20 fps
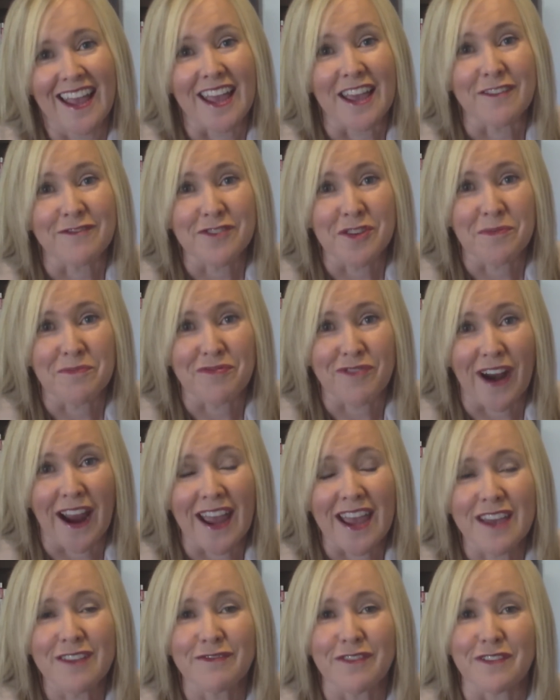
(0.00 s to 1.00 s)
If you're
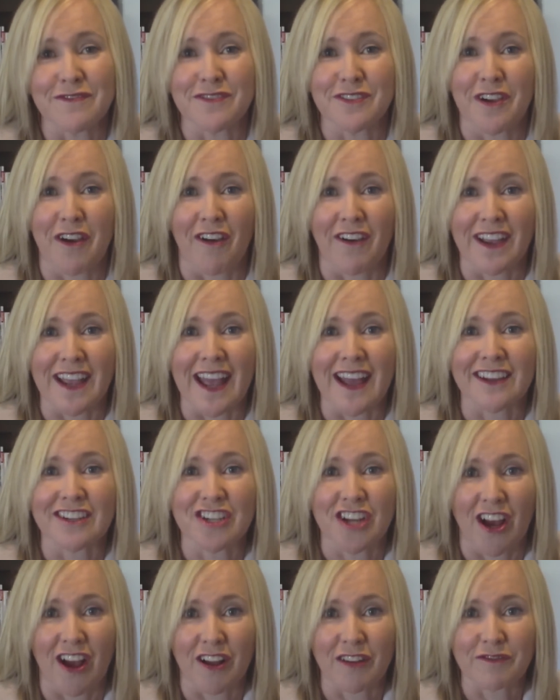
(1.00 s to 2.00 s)
brave, if you're going out
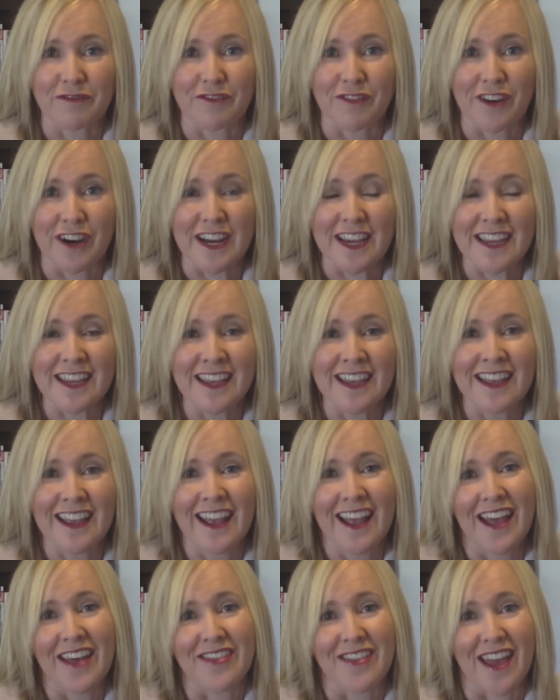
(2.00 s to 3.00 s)
child free,
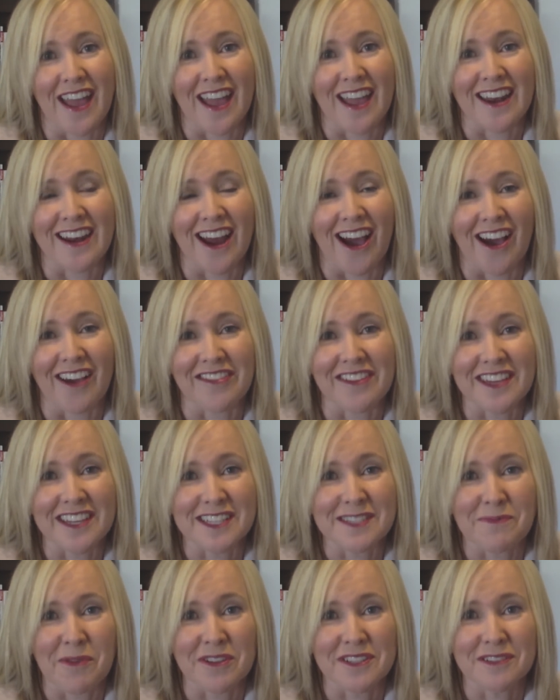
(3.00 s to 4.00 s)
then I think
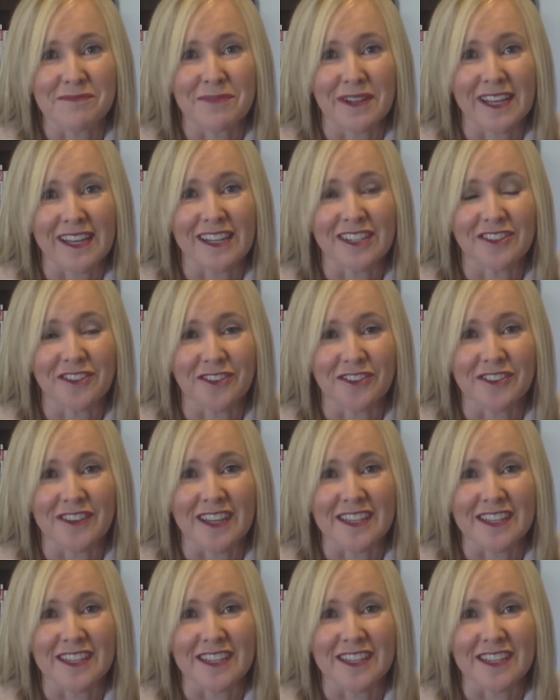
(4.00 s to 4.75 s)
it's possibly a look